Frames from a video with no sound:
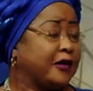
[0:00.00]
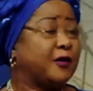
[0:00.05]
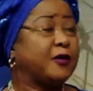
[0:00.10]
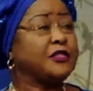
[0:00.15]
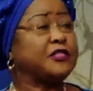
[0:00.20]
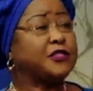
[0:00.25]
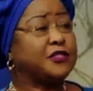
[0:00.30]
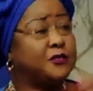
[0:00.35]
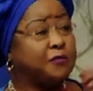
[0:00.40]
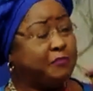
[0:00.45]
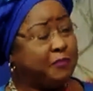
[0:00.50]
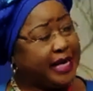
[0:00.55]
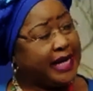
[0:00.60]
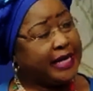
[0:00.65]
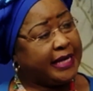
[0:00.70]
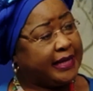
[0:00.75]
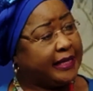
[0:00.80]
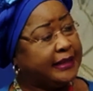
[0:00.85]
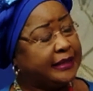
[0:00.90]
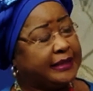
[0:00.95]
Because to
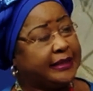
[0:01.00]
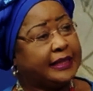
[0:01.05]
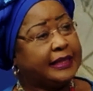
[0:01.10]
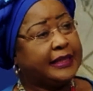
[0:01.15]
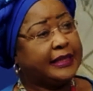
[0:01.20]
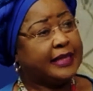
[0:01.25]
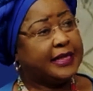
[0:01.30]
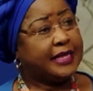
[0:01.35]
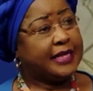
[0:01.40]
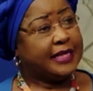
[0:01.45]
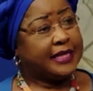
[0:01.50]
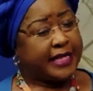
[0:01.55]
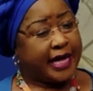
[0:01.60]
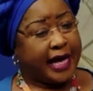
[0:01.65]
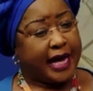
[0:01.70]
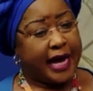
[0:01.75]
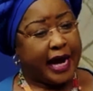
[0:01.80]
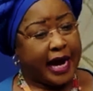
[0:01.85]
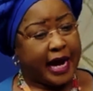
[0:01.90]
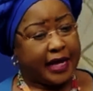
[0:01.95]
me,
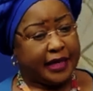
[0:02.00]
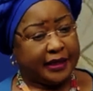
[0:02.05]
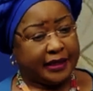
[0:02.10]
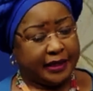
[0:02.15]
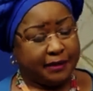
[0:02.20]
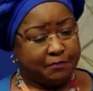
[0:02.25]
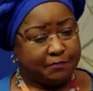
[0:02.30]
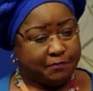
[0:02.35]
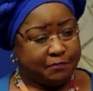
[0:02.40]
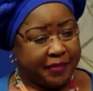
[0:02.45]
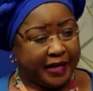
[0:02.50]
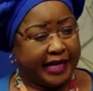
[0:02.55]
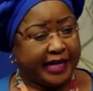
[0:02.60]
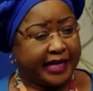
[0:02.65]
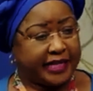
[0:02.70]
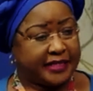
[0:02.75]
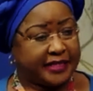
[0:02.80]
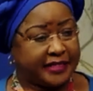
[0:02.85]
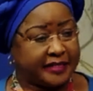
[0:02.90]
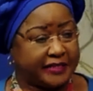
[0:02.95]
they are the
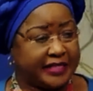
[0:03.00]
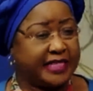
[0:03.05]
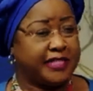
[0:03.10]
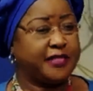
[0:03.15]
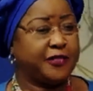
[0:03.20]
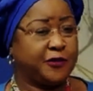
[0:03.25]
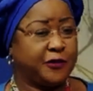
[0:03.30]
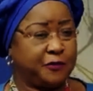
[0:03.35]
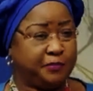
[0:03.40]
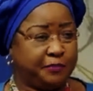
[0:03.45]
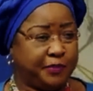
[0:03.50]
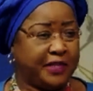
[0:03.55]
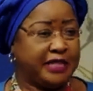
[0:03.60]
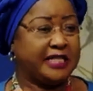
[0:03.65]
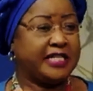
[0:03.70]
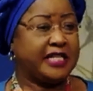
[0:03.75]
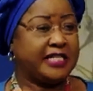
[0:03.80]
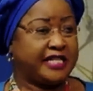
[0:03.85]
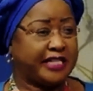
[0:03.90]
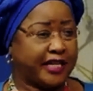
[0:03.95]
biggest risk to
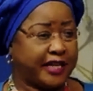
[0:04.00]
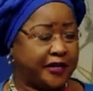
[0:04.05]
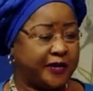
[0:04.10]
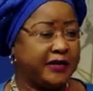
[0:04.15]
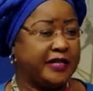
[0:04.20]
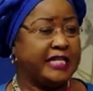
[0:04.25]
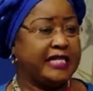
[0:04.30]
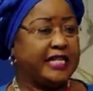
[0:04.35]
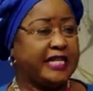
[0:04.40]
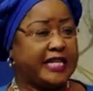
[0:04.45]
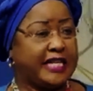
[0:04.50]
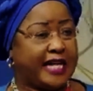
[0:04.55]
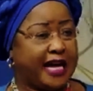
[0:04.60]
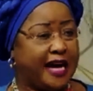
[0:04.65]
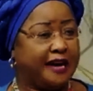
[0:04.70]
peace and security in